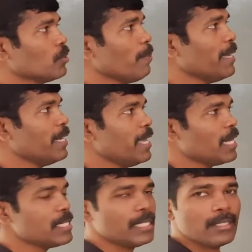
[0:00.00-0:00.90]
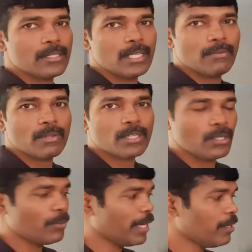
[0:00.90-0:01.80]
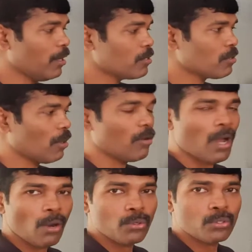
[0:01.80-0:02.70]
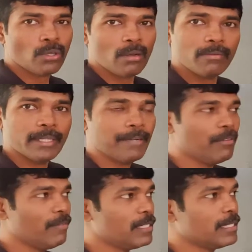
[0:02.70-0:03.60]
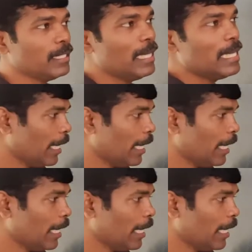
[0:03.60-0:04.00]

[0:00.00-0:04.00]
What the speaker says: So by rearranging this equation you can solve. How to solve? That we will see.